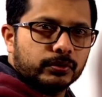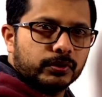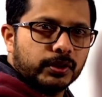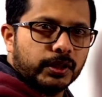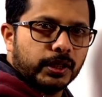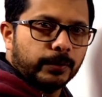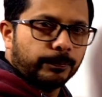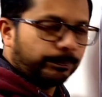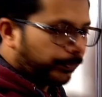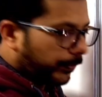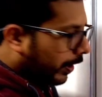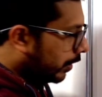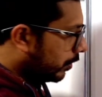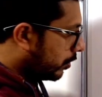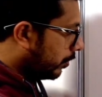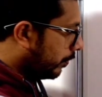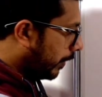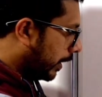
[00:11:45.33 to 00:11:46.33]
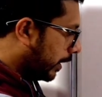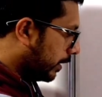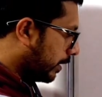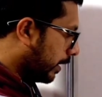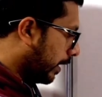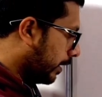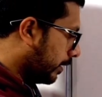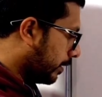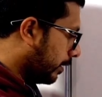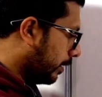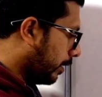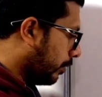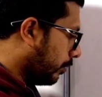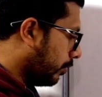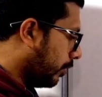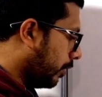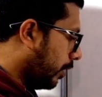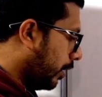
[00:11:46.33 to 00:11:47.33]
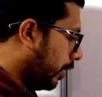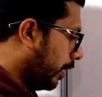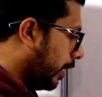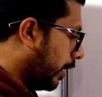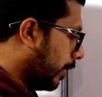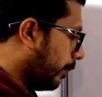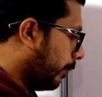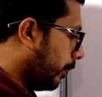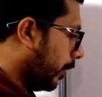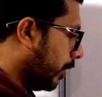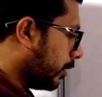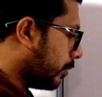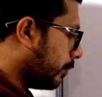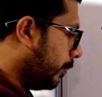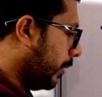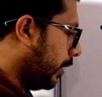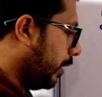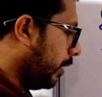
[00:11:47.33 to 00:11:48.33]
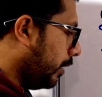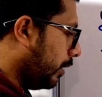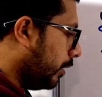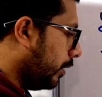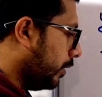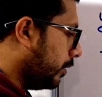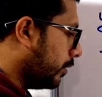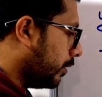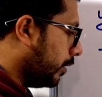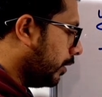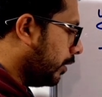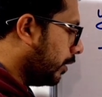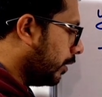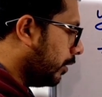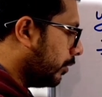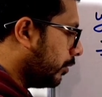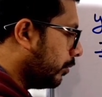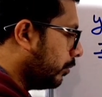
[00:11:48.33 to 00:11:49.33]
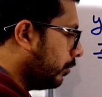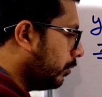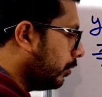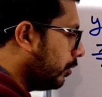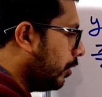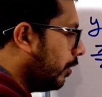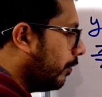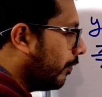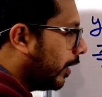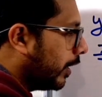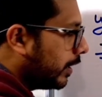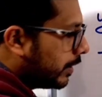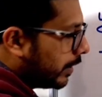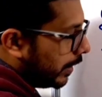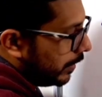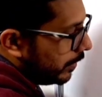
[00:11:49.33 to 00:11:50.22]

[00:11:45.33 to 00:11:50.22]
Okay, so what is the answer now? A plus b is equal to, what is the